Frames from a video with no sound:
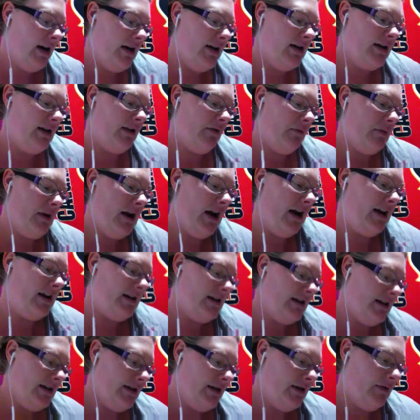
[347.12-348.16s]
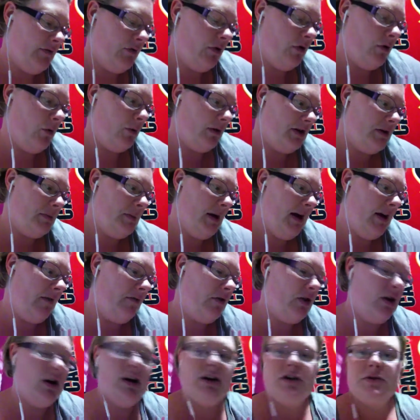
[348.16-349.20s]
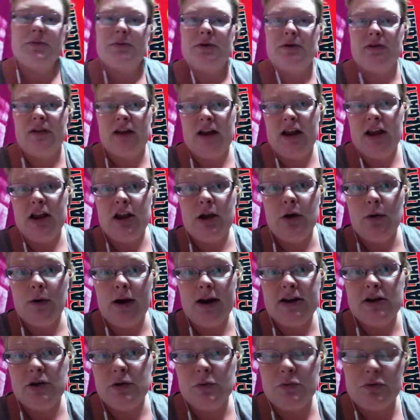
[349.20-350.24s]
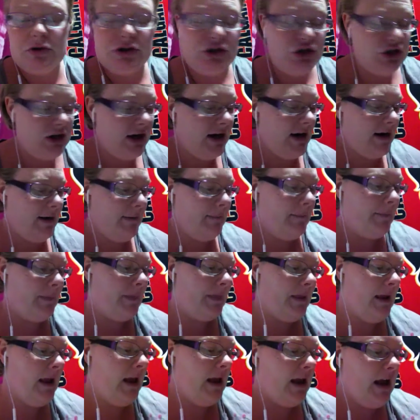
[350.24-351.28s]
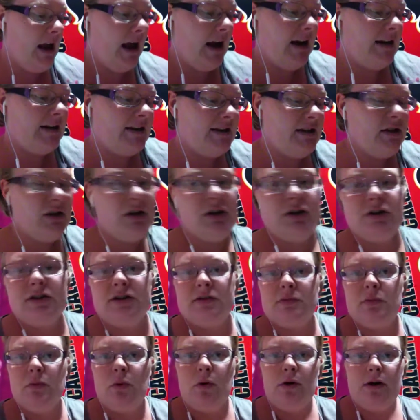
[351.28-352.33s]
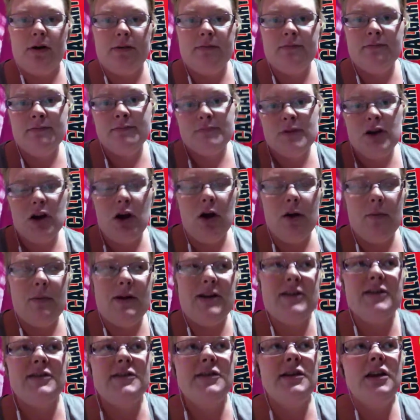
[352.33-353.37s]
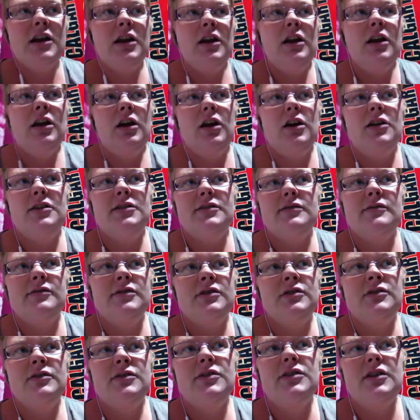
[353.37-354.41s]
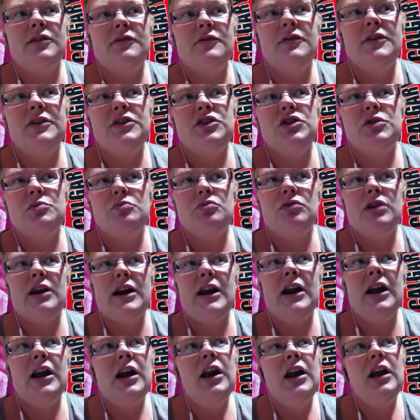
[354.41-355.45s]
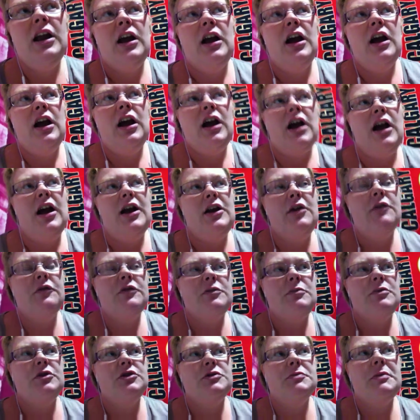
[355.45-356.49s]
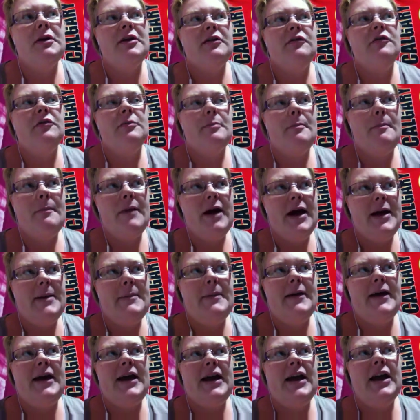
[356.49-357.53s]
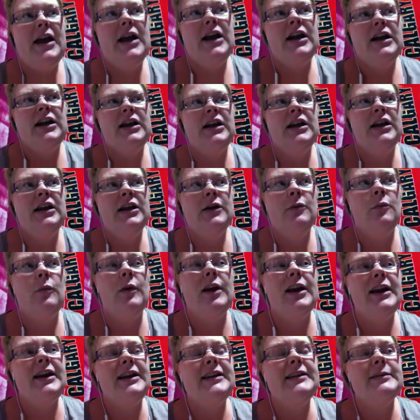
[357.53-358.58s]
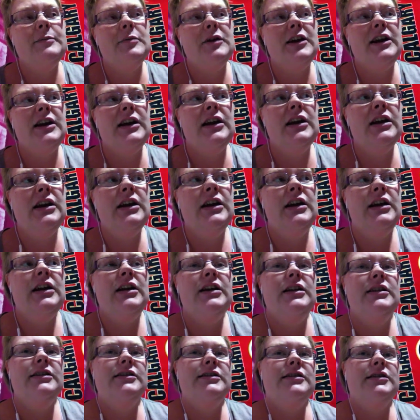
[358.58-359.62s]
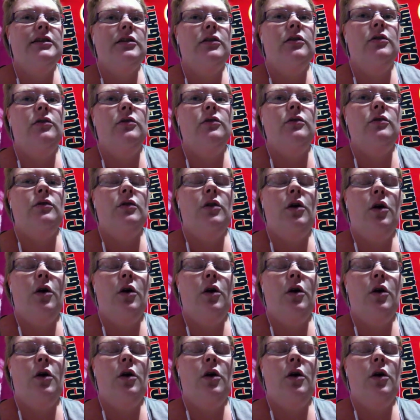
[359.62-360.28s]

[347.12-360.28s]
to give me ideas for what to pack for the hospital, thank you. I do appreciate it. I could still use some more comments on stuff I should bring. I know for the most part from my bag what I need to bring. So